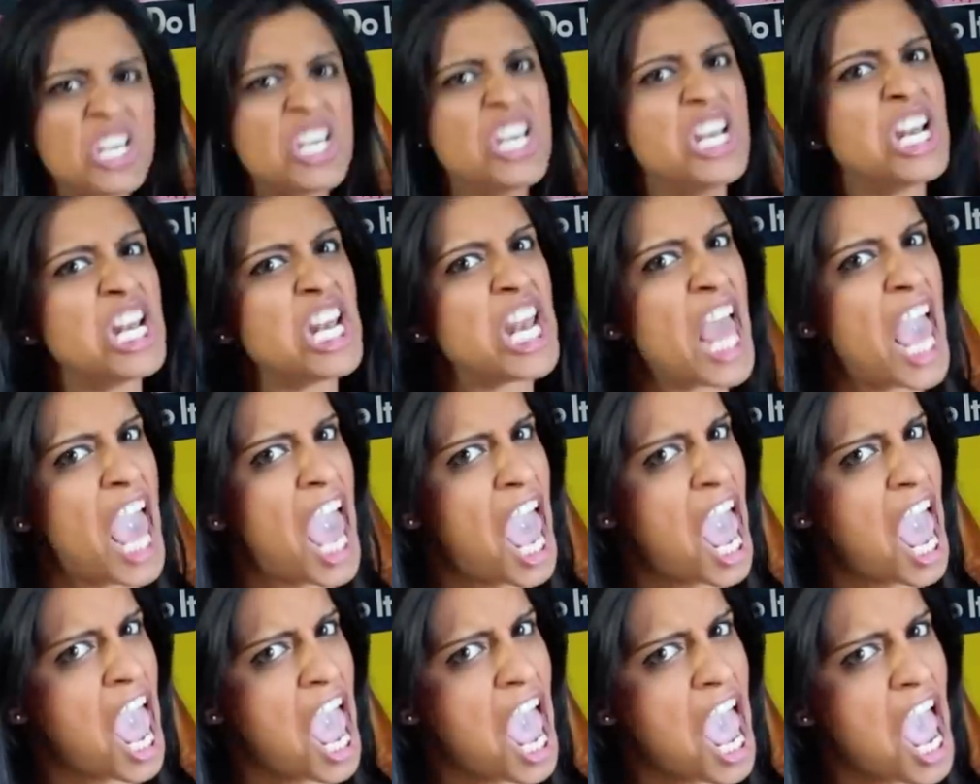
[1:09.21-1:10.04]

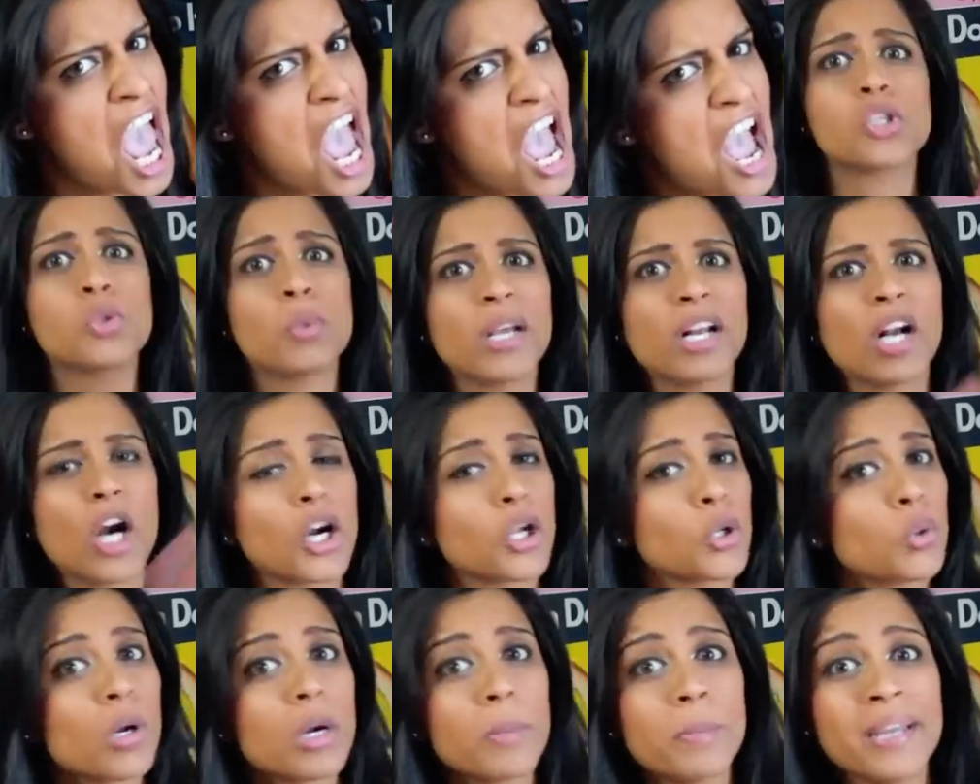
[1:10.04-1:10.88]
Ile!
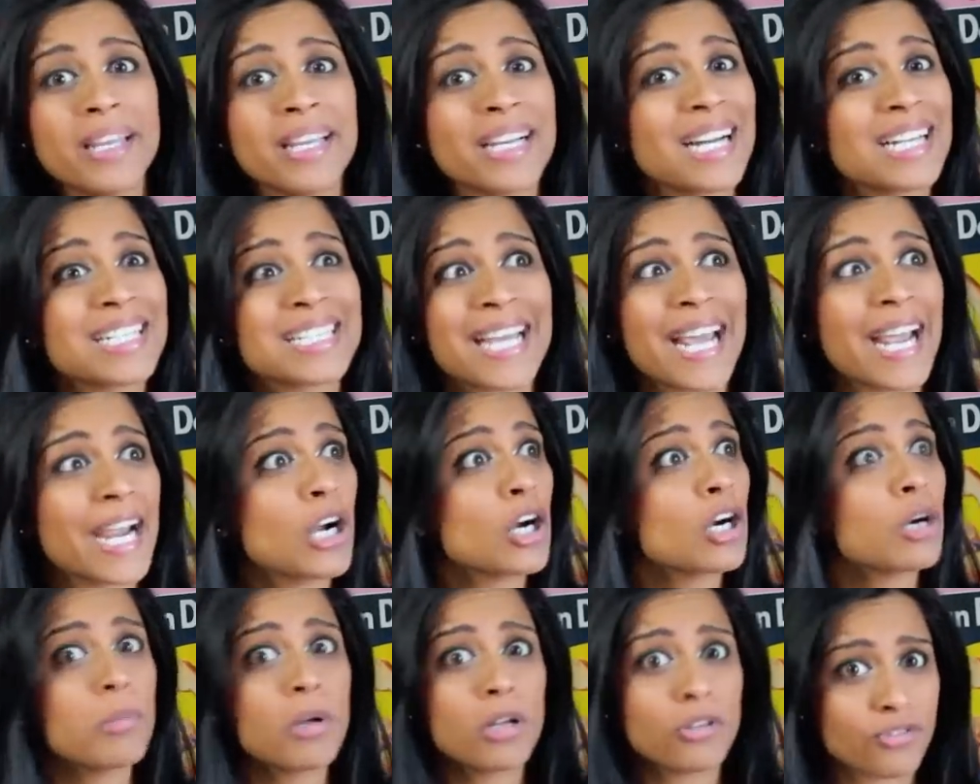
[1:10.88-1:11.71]
Sweetheart, you are being a
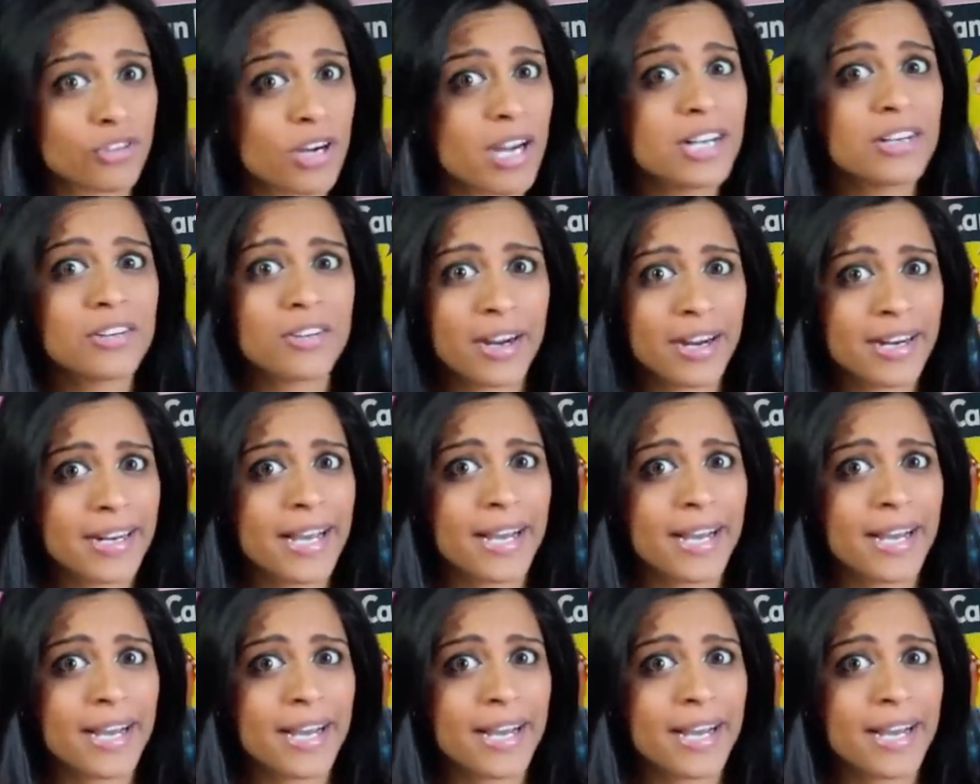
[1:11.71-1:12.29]
terrible friend right